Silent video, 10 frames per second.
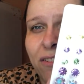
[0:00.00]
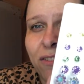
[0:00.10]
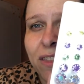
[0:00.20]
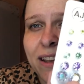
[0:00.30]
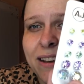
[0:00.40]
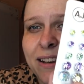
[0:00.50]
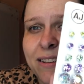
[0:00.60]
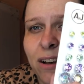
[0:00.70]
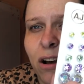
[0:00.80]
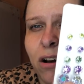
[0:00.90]
for
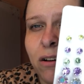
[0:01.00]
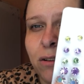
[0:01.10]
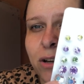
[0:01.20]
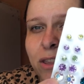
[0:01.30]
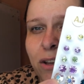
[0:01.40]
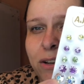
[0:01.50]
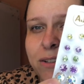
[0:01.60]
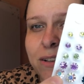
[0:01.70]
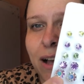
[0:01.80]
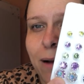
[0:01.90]
these. Oh, look at
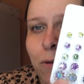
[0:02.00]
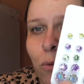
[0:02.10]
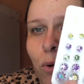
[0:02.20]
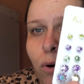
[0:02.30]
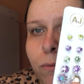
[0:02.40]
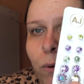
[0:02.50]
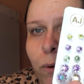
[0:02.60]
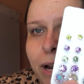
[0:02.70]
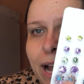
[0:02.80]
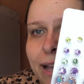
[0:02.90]
those Aurora
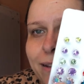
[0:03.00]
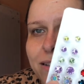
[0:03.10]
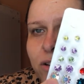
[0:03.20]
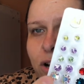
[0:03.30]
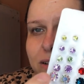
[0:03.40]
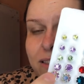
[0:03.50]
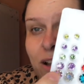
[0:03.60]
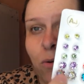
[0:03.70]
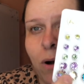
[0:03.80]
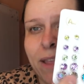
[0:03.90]
Borealis stones. And
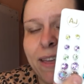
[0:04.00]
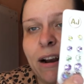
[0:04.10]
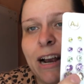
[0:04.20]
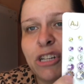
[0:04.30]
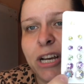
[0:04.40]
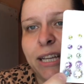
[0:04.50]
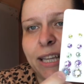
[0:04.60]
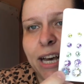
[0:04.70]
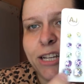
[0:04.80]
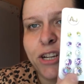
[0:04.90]
they're actually a
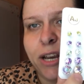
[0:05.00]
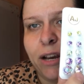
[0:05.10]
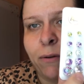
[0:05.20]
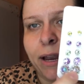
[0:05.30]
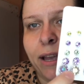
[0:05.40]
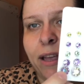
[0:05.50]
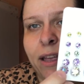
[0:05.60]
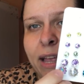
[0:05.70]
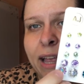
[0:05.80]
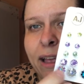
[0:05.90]
larger earring
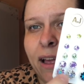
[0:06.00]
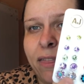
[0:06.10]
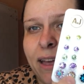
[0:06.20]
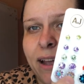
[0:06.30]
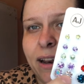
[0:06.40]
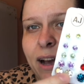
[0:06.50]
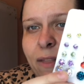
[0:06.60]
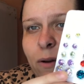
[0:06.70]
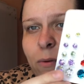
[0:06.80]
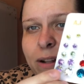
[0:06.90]
than
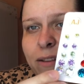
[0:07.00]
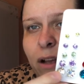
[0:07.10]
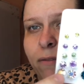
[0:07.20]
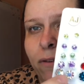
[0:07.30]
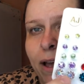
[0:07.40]
other ones that